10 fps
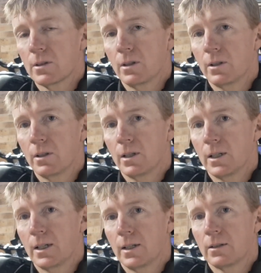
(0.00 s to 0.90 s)

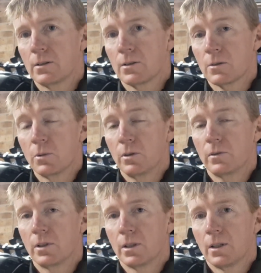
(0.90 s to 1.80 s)
to
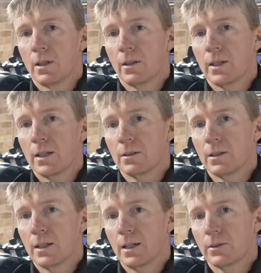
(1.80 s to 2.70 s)
smoothen that
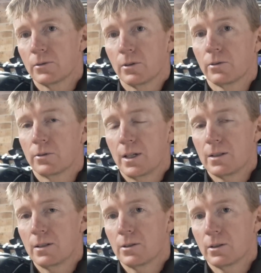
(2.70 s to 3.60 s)
throttle
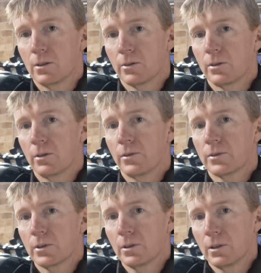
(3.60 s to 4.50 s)
transition on and off the
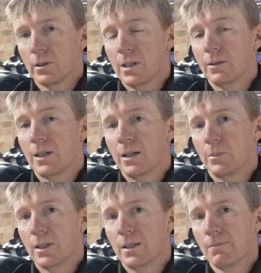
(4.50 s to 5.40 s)
throttle at low
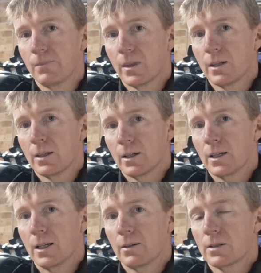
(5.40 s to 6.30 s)
RPM,
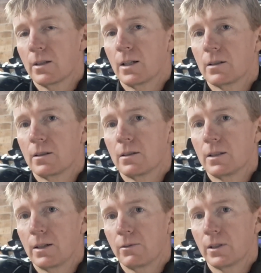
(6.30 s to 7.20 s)
so that's
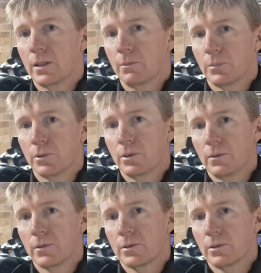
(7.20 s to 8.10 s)
definitely
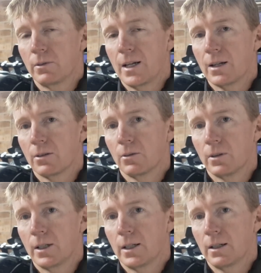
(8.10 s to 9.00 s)
improved throughout
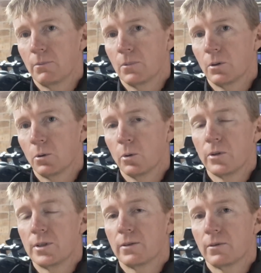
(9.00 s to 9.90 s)
all
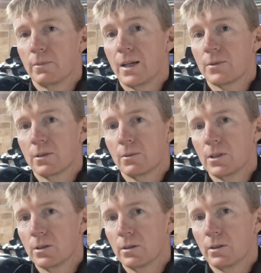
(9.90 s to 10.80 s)
the different maps that
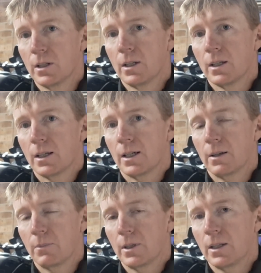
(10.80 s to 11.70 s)
we do.
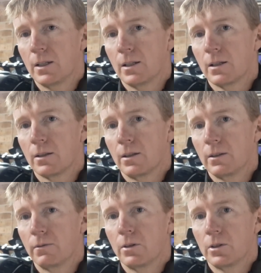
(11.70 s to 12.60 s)

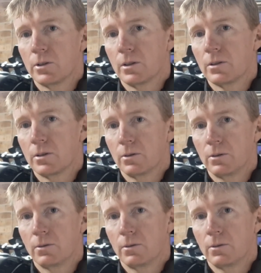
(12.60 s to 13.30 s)
In the version 2